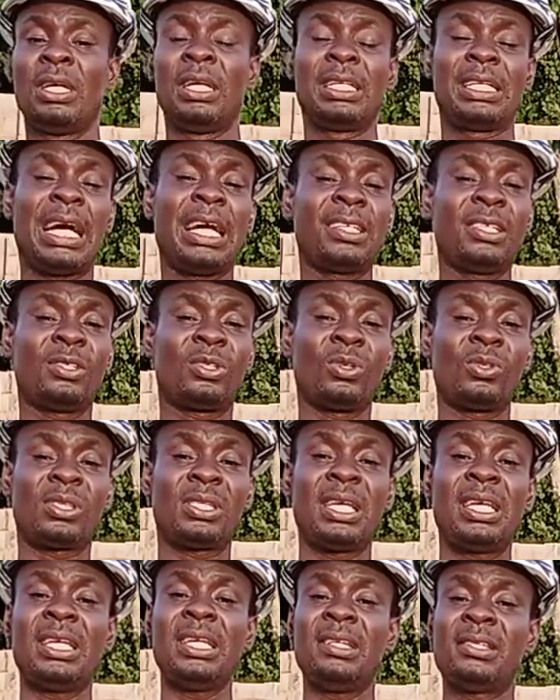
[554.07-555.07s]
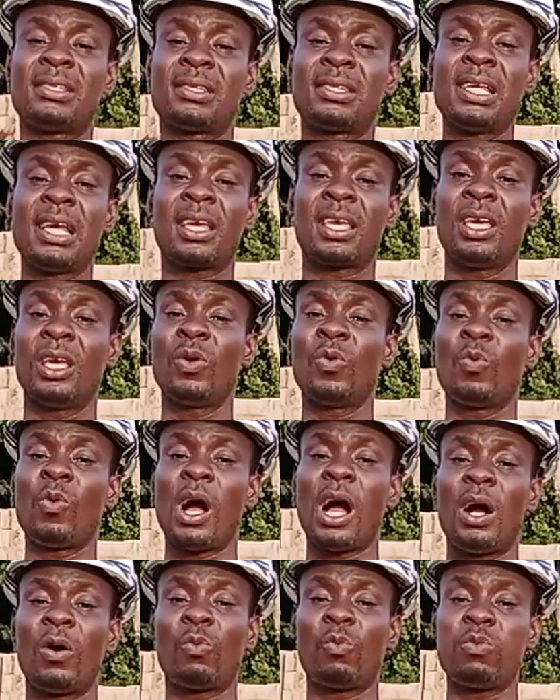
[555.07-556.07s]
That is to say, it's taking
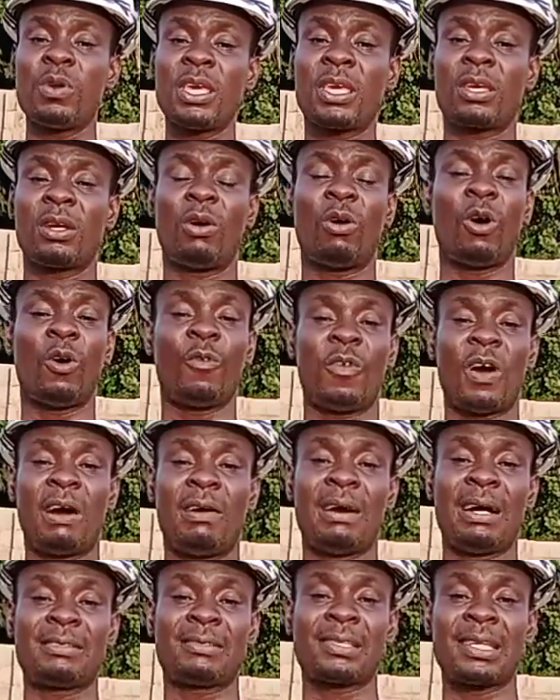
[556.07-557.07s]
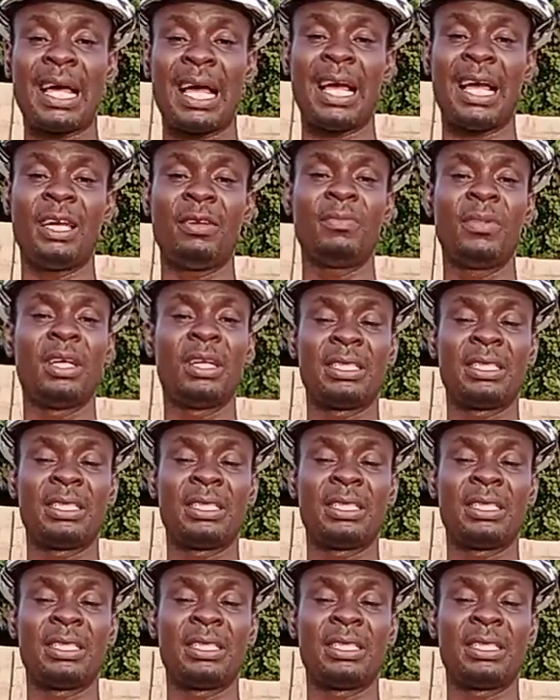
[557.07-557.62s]
1 week of our time.